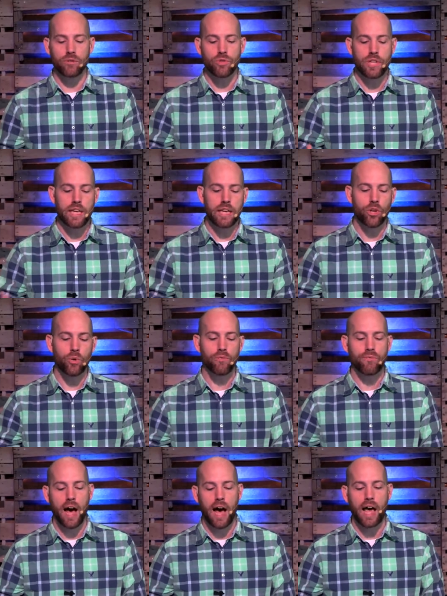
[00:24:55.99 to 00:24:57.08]
Seek and you will
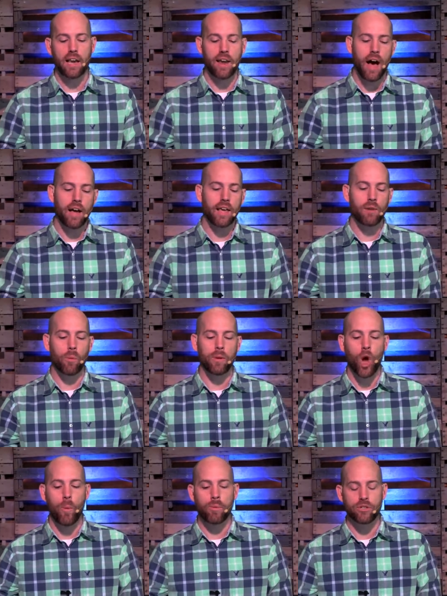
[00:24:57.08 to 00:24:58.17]
find. Knock and it will be
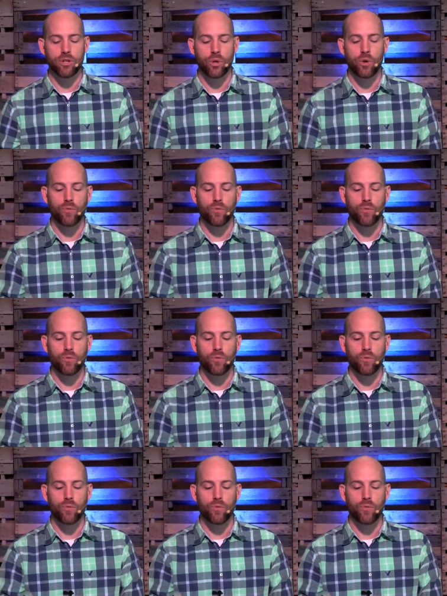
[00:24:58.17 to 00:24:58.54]
open to you.